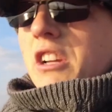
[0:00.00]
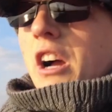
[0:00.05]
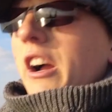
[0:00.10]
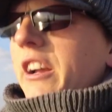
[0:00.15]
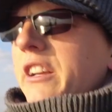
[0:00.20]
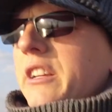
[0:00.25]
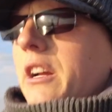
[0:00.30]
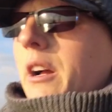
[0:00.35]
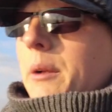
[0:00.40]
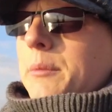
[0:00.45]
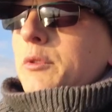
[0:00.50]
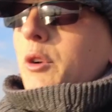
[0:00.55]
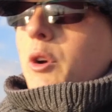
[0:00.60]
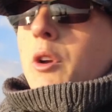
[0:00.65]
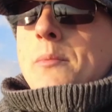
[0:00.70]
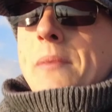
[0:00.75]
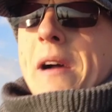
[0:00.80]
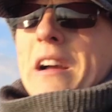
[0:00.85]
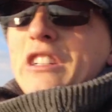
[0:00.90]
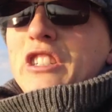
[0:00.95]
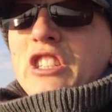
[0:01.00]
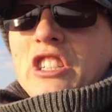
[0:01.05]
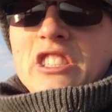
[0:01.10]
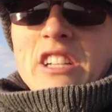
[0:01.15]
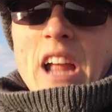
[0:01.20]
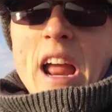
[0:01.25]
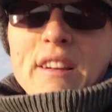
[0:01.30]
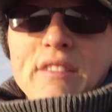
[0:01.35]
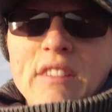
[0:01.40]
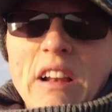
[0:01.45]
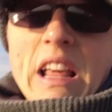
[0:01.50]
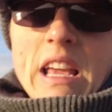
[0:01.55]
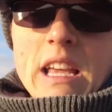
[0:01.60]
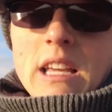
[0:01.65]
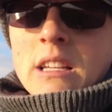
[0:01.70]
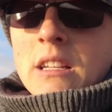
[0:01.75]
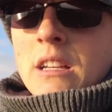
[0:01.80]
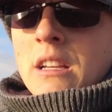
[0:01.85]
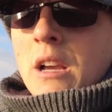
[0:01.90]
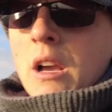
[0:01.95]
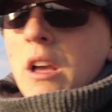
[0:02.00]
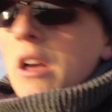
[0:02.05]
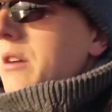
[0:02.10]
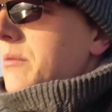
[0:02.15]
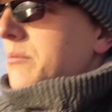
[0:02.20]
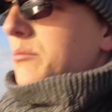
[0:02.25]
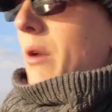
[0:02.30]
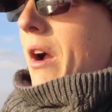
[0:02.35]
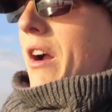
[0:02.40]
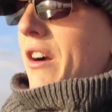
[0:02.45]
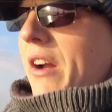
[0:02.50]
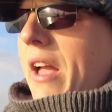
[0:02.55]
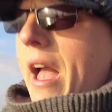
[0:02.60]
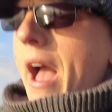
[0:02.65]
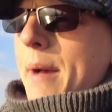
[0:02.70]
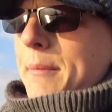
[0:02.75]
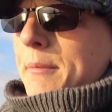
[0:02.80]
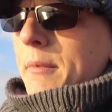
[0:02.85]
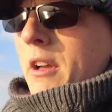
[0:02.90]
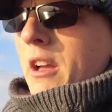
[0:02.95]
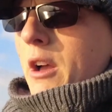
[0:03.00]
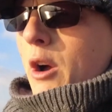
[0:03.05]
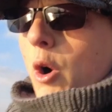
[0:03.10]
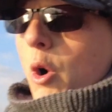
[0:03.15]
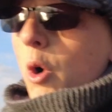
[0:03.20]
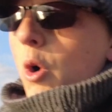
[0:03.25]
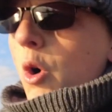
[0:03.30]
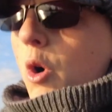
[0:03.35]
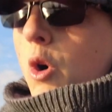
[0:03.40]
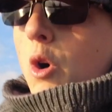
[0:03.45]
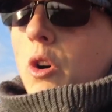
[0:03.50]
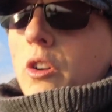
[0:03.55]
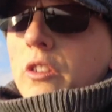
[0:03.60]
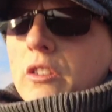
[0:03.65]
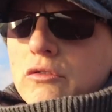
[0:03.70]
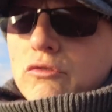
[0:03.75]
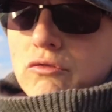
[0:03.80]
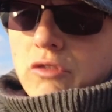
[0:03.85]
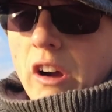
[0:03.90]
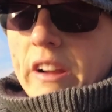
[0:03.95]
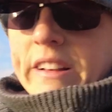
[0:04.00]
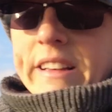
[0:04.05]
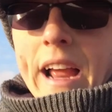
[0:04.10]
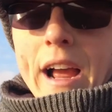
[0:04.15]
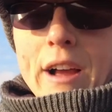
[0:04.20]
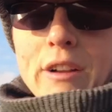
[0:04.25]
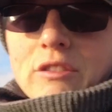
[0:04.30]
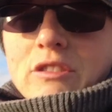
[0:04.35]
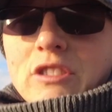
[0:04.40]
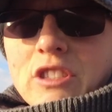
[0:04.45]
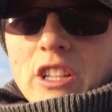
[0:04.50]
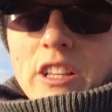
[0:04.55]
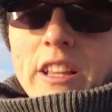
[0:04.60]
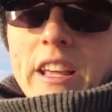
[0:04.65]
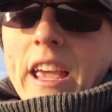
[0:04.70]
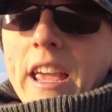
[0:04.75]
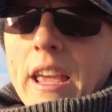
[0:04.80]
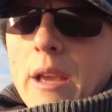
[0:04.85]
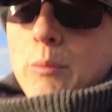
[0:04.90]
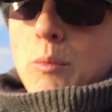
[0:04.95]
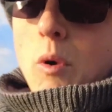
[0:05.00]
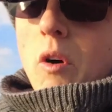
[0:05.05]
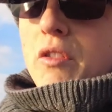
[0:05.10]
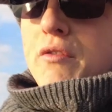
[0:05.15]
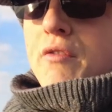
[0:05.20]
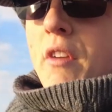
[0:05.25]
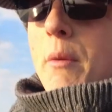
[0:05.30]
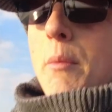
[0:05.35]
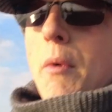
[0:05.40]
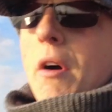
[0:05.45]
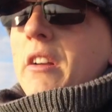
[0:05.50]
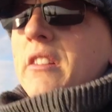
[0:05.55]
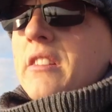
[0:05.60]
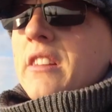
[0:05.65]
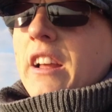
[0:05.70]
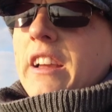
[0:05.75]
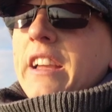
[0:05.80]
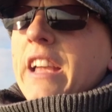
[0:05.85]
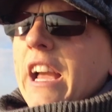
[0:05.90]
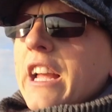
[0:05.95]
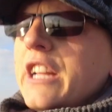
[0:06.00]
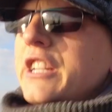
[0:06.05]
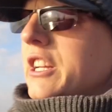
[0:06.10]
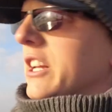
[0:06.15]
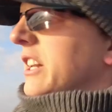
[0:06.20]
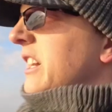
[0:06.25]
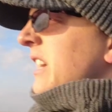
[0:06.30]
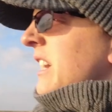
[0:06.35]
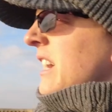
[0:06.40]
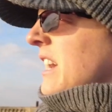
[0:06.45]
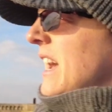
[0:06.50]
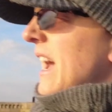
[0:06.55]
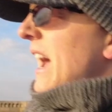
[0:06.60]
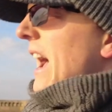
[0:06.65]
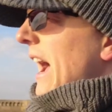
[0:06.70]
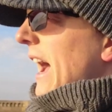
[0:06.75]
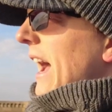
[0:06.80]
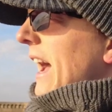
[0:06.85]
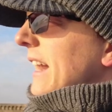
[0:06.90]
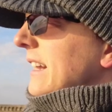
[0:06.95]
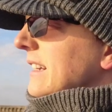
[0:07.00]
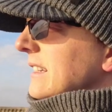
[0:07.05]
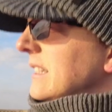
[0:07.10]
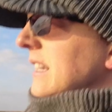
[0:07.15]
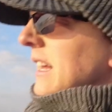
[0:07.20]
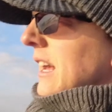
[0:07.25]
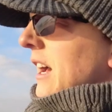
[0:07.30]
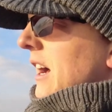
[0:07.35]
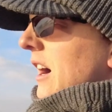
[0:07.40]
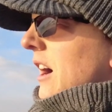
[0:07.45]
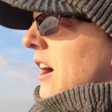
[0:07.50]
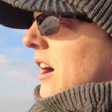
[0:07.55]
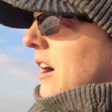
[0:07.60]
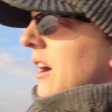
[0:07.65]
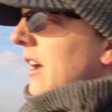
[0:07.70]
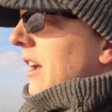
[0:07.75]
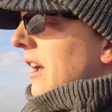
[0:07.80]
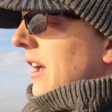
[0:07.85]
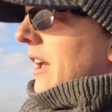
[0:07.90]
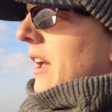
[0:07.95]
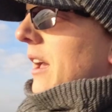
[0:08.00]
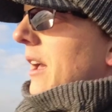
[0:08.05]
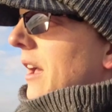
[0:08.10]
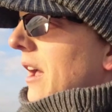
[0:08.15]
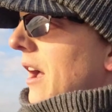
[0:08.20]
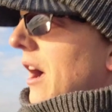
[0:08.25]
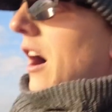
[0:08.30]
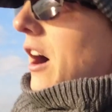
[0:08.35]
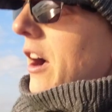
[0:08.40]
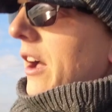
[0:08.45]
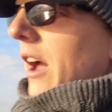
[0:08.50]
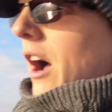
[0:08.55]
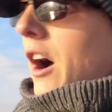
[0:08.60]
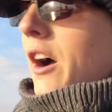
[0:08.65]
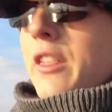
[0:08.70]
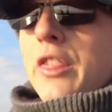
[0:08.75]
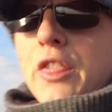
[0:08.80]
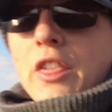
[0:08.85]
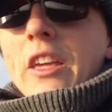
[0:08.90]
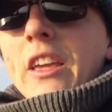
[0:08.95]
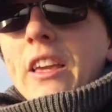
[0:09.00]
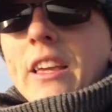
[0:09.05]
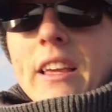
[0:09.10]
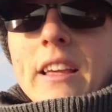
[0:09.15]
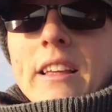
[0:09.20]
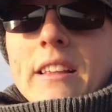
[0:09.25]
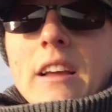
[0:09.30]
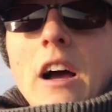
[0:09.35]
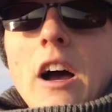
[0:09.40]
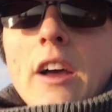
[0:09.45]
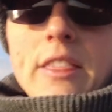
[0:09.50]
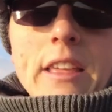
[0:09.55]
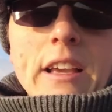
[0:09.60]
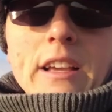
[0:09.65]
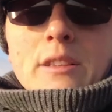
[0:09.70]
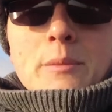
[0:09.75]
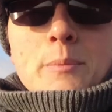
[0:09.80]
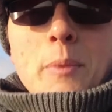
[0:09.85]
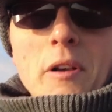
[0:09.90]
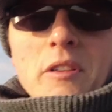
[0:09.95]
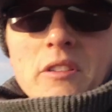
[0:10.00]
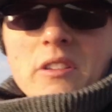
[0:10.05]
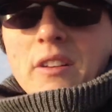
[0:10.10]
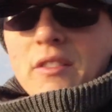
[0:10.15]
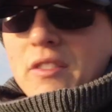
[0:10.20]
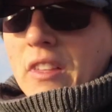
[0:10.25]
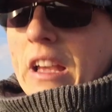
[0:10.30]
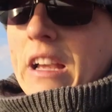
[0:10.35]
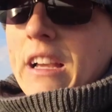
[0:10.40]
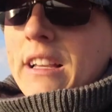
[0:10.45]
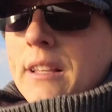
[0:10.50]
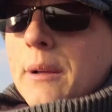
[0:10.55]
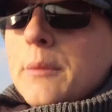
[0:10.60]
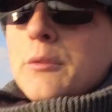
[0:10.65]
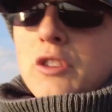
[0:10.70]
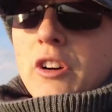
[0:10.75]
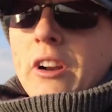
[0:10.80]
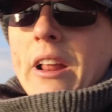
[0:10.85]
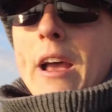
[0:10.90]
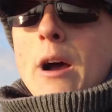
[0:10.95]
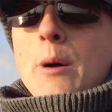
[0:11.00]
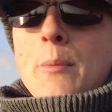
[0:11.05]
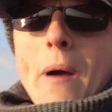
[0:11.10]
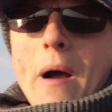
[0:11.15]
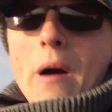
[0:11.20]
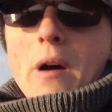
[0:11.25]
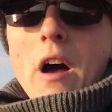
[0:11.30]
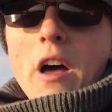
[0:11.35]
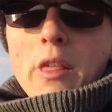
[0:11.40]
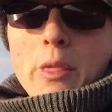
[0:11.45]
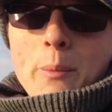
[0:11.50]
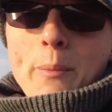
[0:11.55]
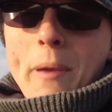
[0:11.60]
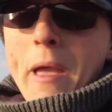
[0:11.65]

I'm talking about just generally where I am, or right down to the what three words location. And I think it's a positive thing because I'm trying to help out other